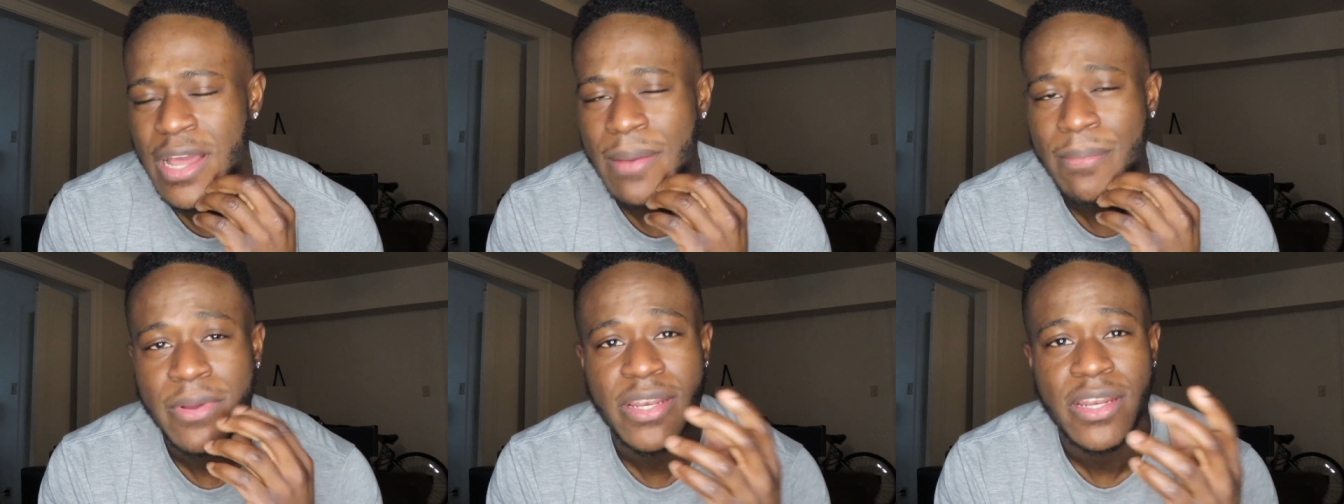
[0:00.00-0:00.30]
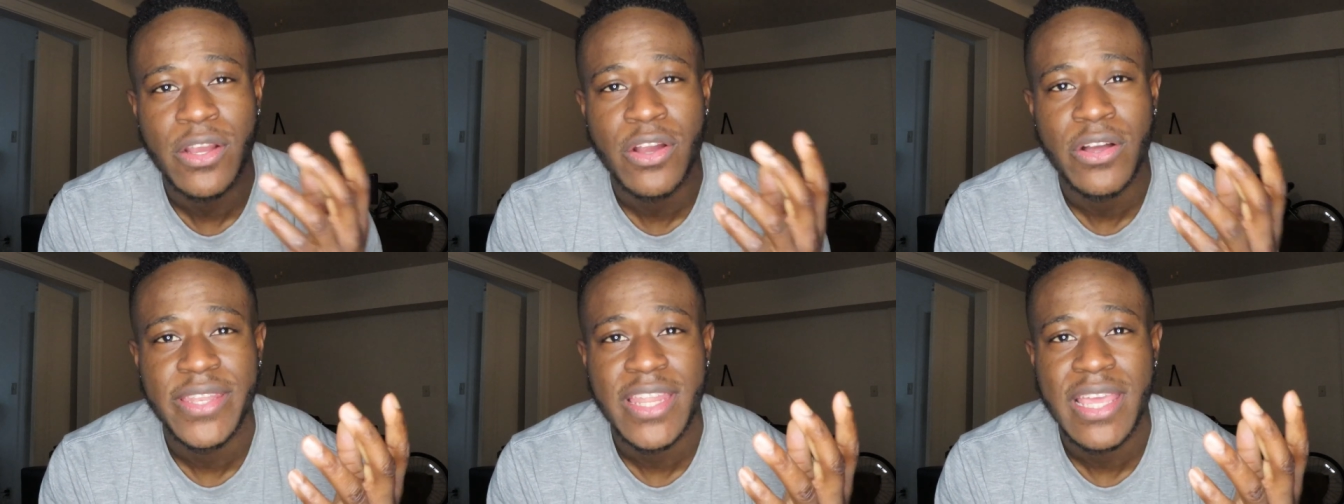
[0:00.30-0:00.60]
I'm
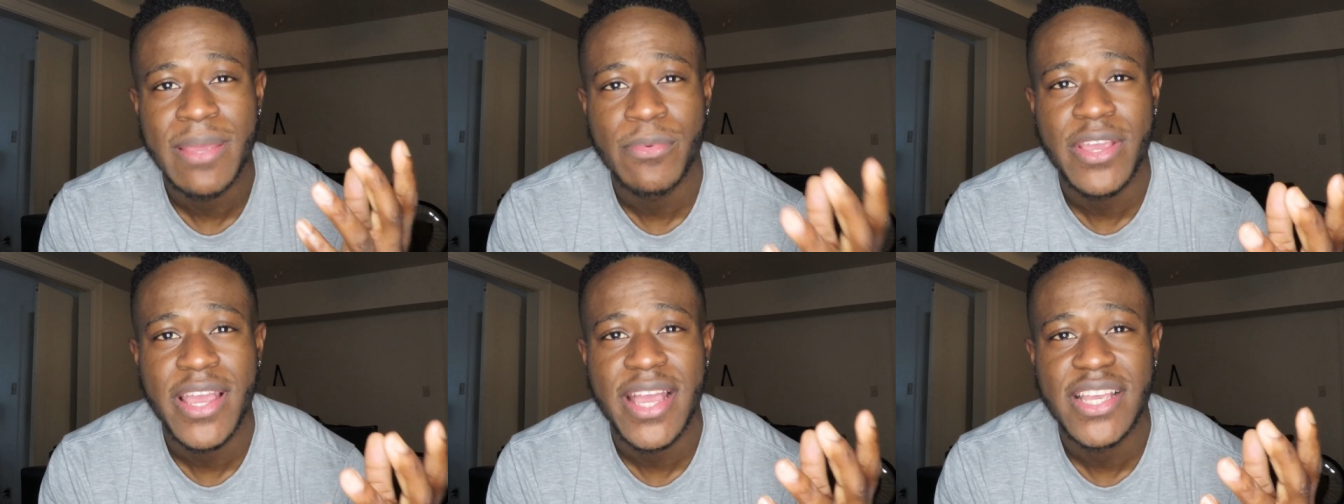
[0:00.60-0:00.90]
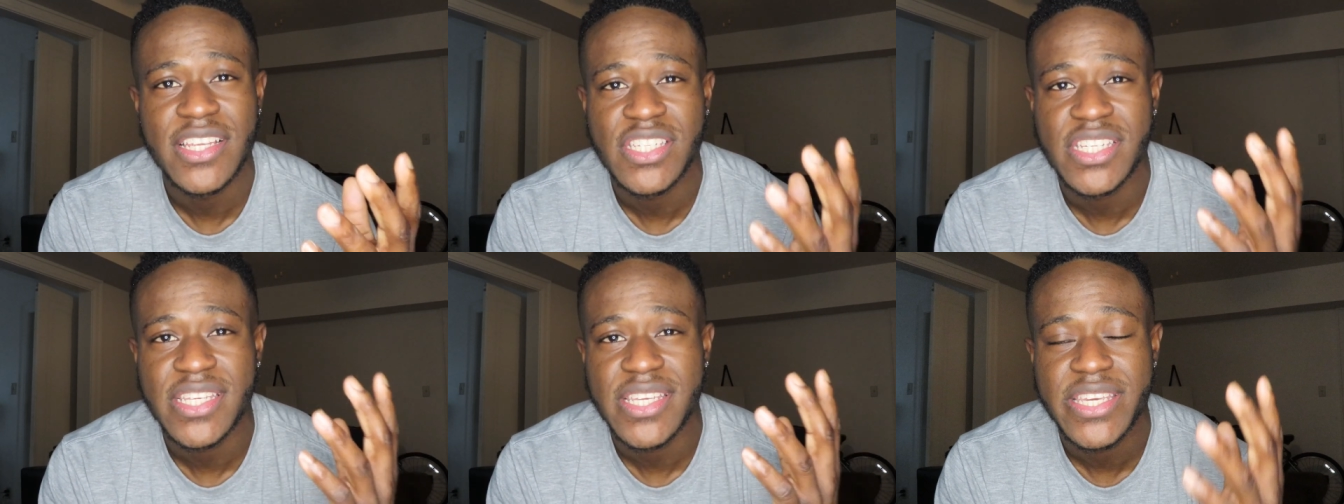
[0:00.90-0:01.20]
gonna name you
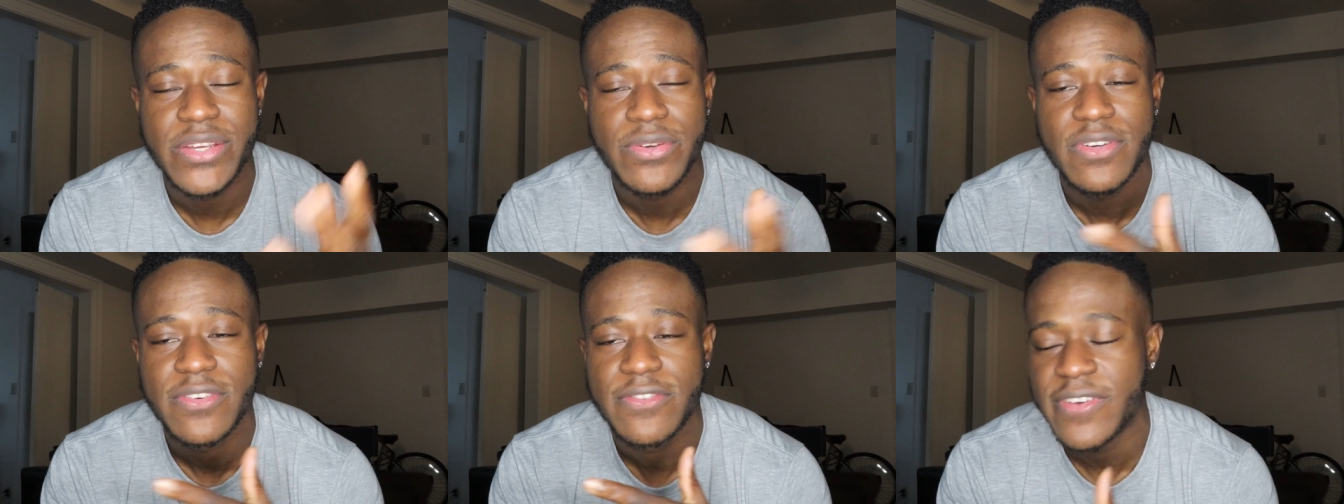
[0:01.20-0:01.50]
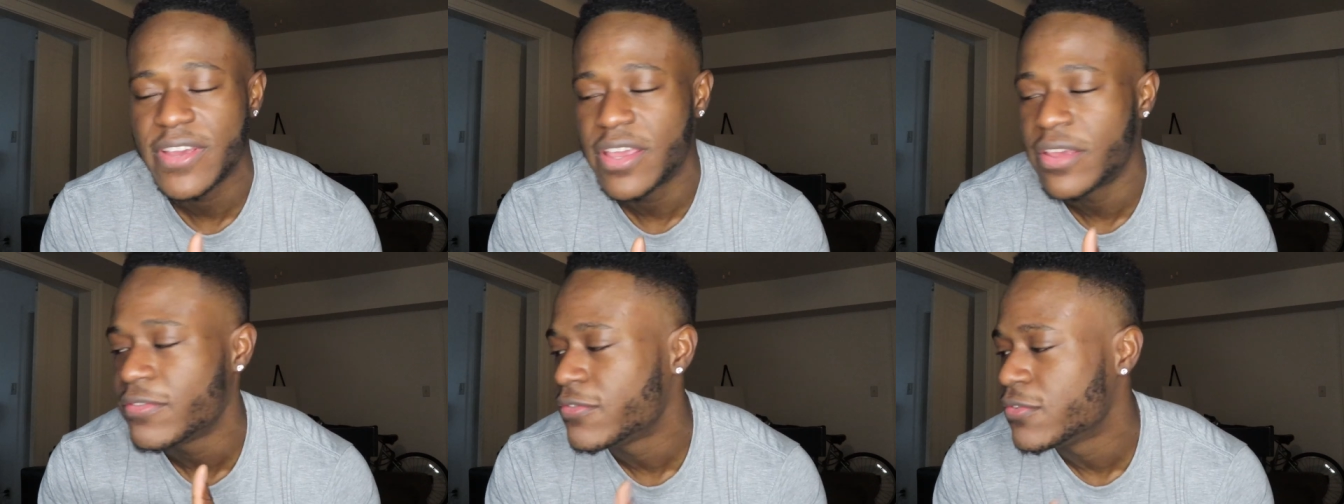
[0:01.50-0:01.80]
guys Shakira
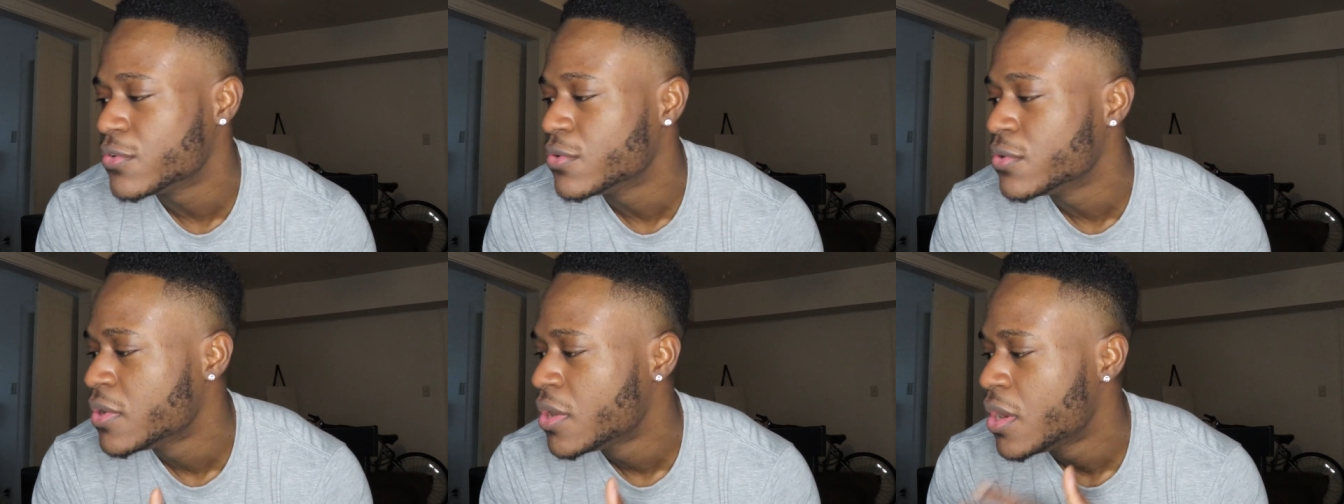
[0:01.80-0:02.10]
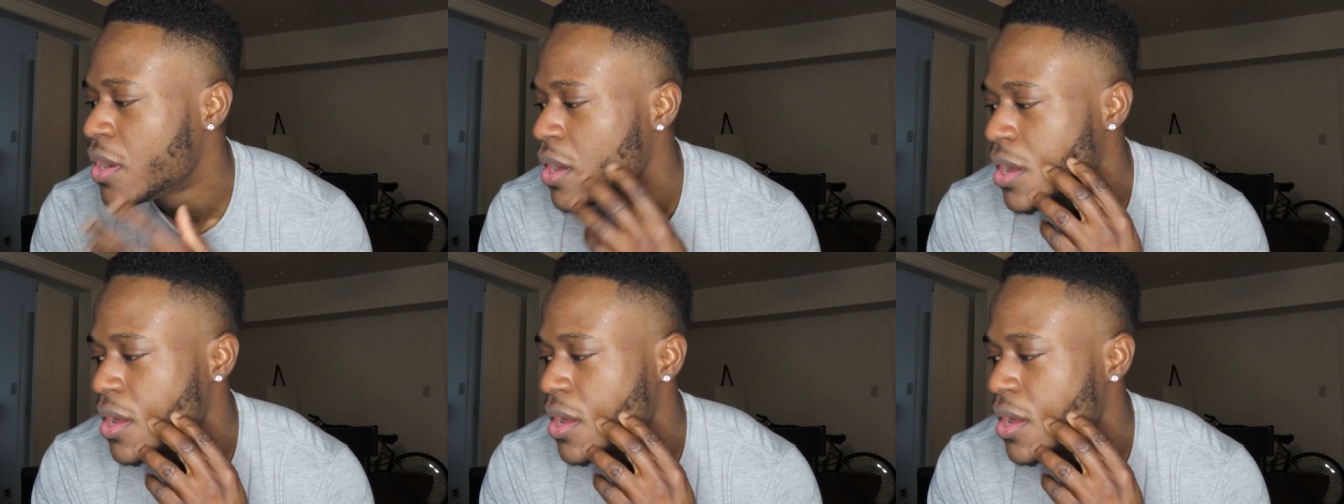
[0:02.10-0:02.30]
faithful.